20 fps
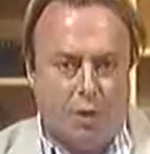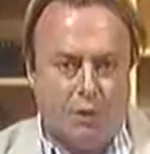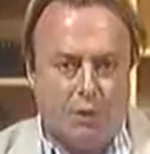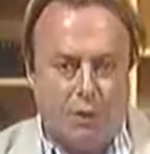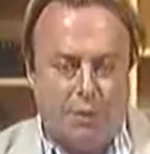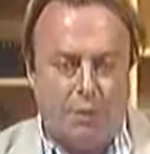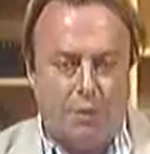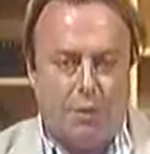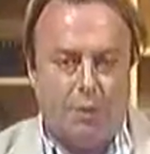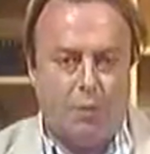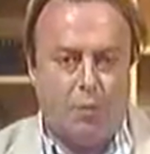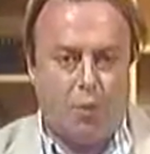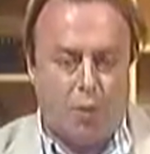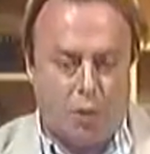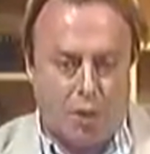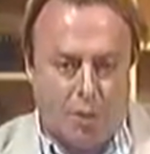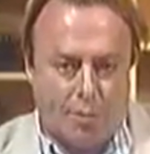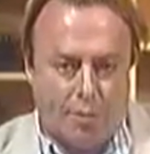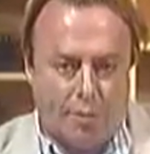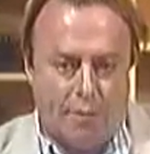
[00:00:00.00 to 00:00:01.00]
He
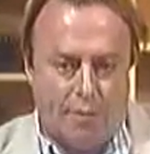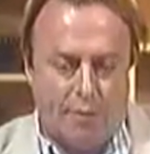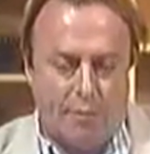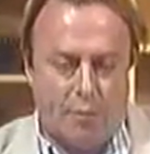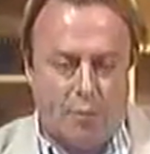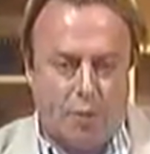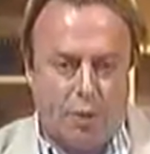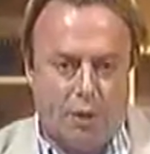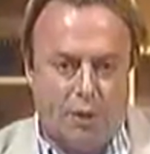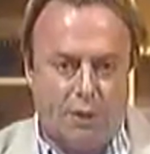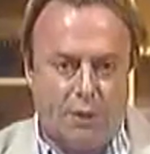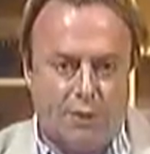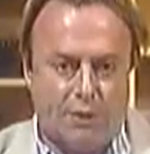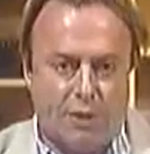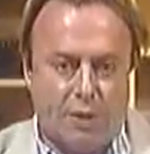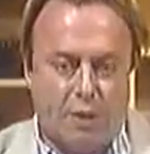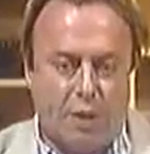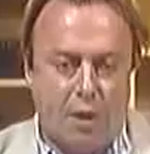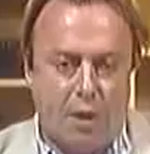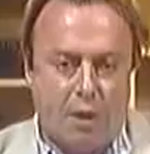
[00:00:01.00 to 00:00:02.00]
woke up every morning, as
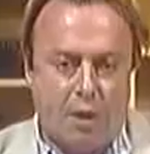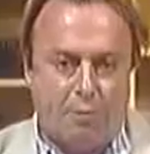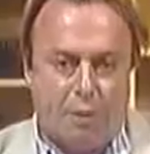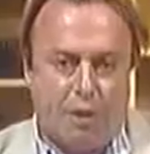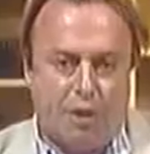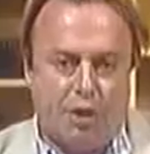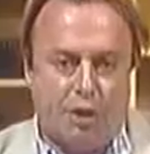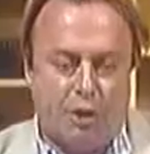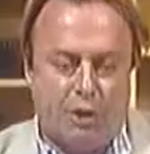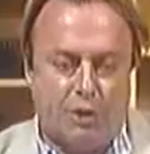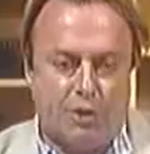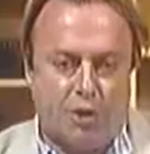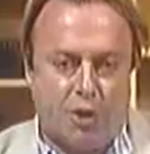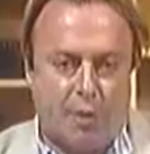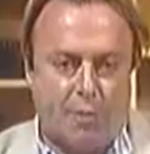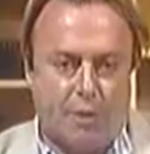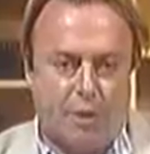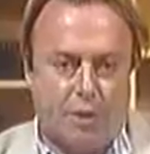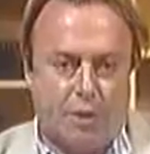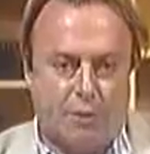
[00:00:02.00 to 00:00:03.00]
I say, pinching his
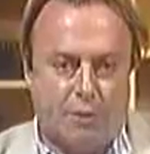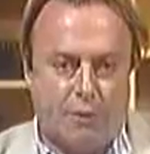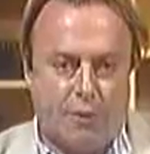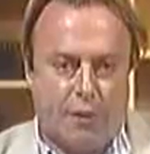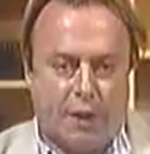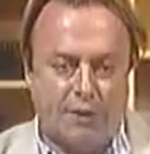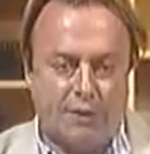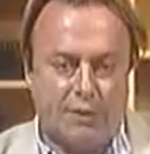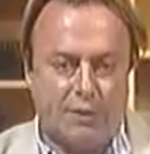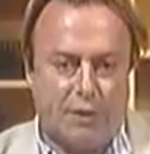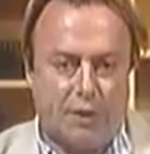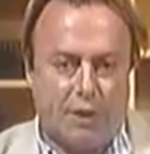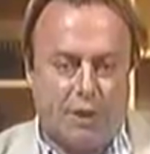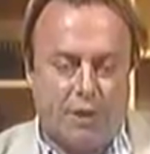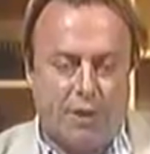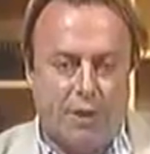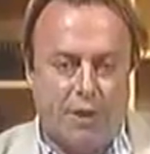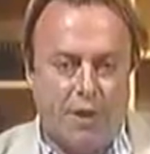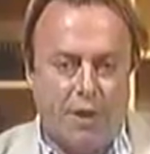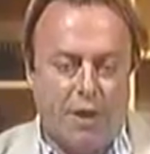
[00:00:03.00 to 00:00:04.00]
chubby little flanks and
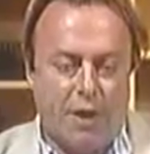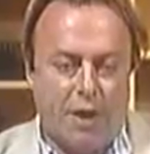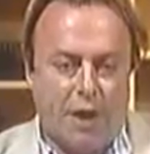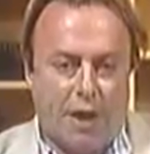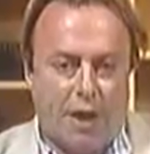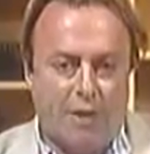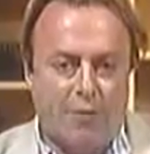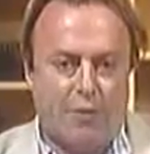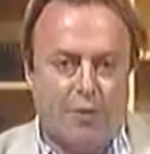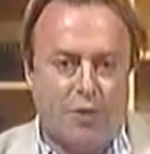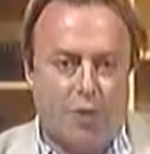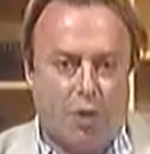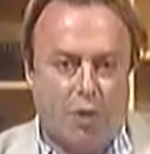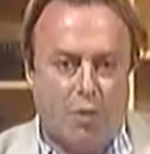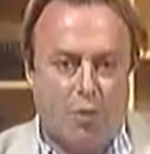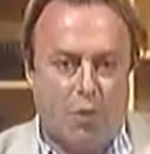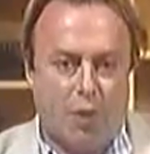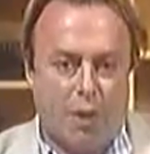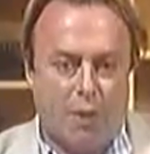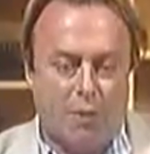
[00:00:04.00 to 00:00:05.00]
thinking, I've got
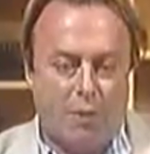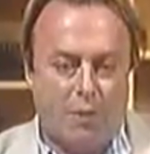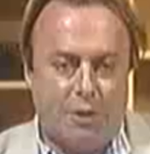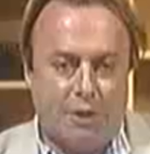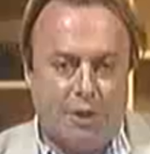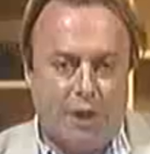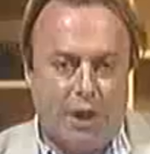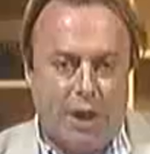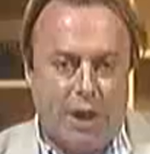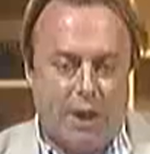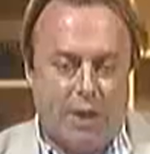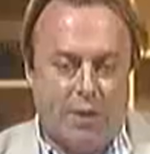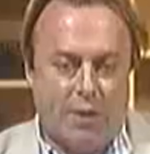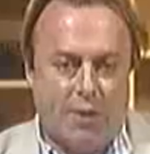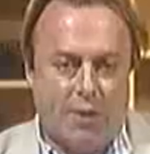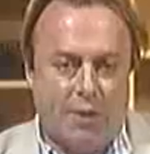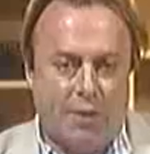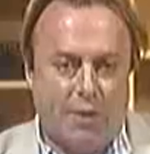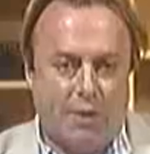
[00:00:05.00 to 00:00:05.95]
away with it again.